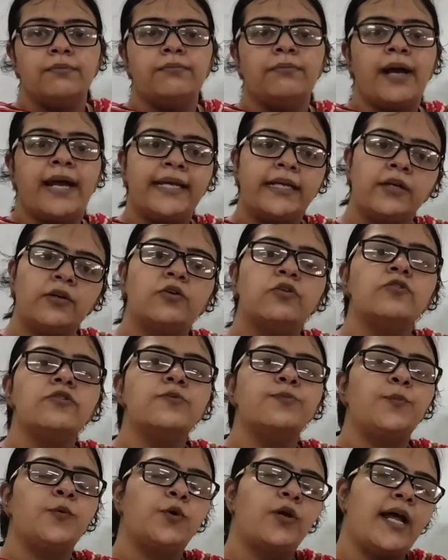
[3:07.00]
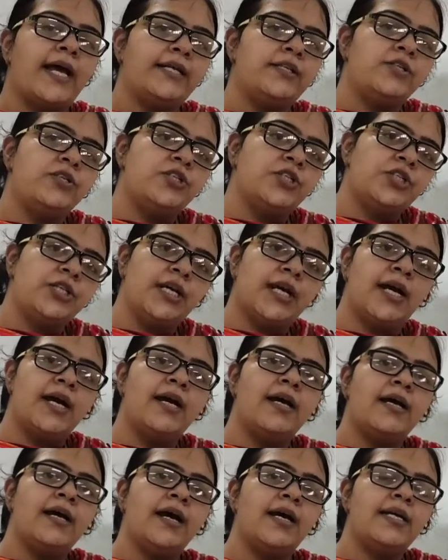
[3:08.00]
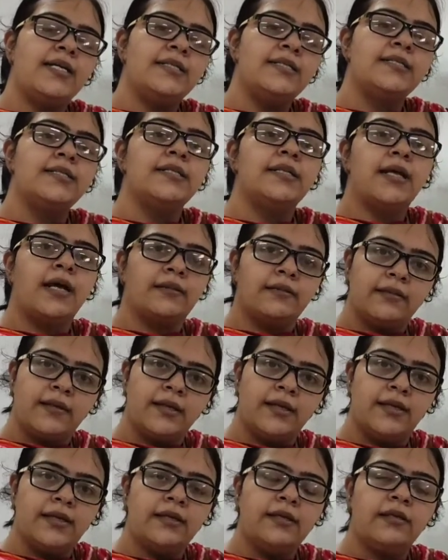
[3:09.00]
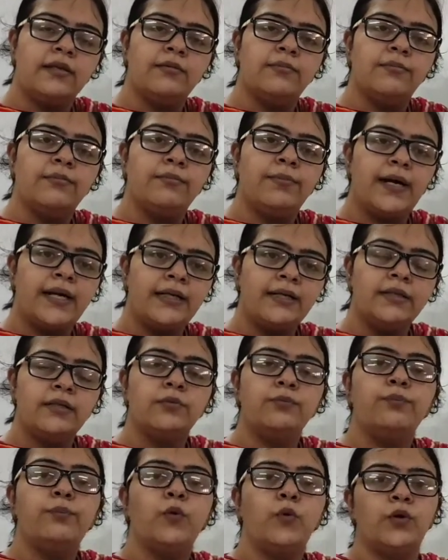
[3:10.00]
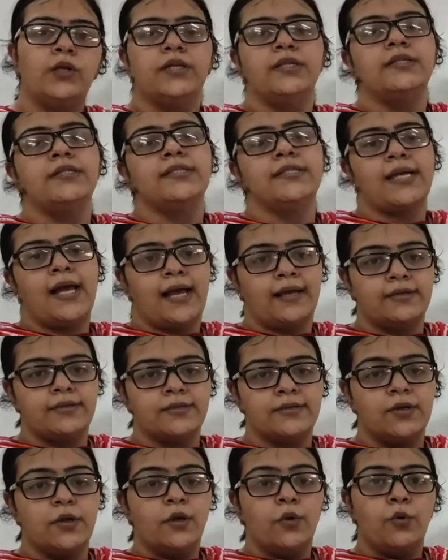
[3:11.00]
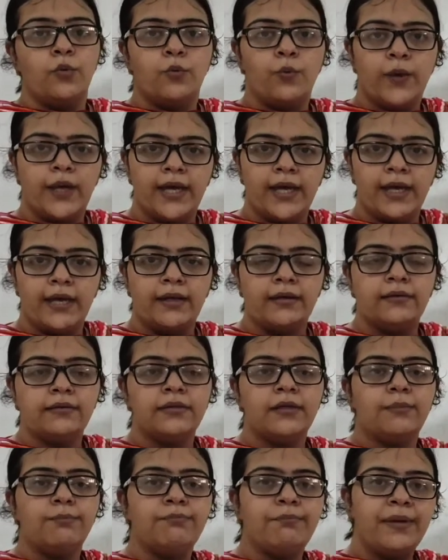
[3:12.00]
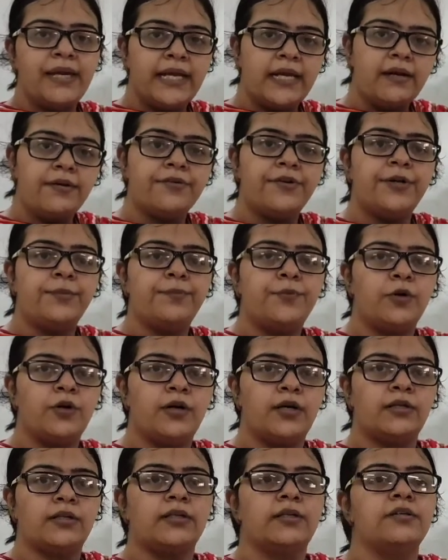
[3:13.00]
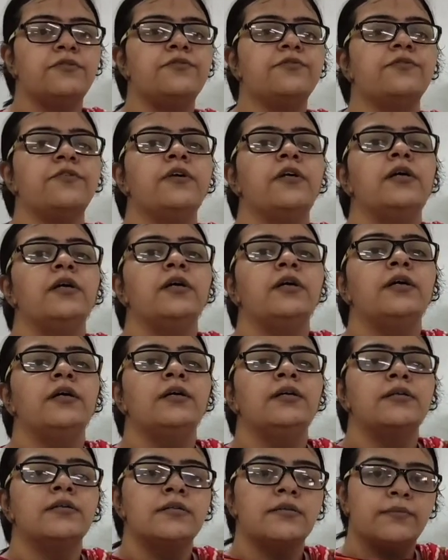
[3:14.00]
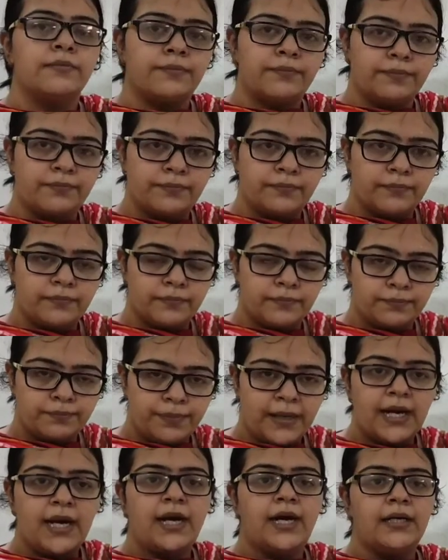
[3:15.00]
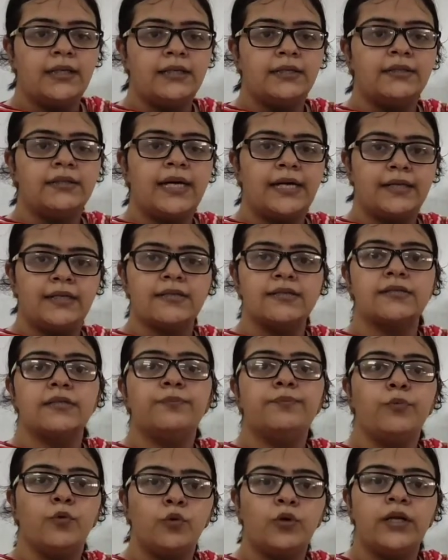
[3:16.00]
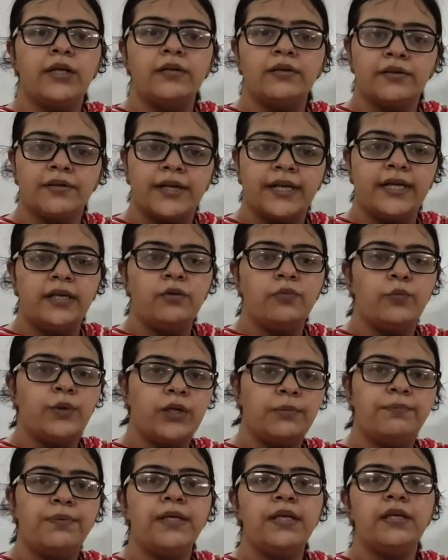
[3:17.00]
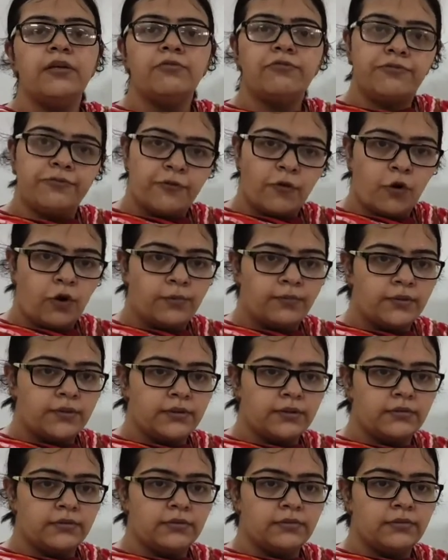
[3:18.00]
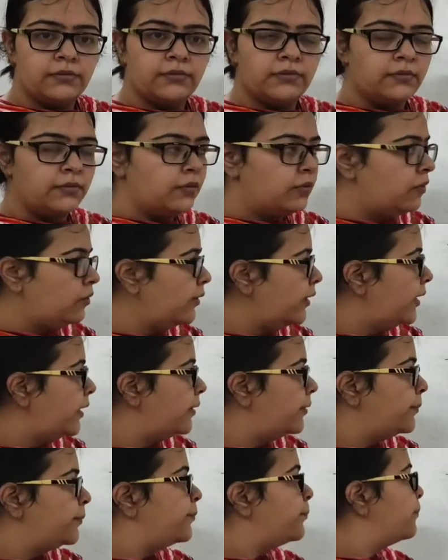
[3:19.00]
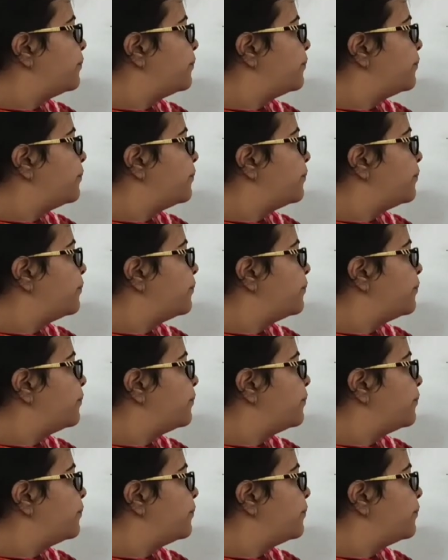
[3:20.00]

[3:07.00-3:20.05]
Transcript: Microsporangia is nothing but pollen sacs, where the male reproductive part, that is the pollen grain, will be formed. Okay.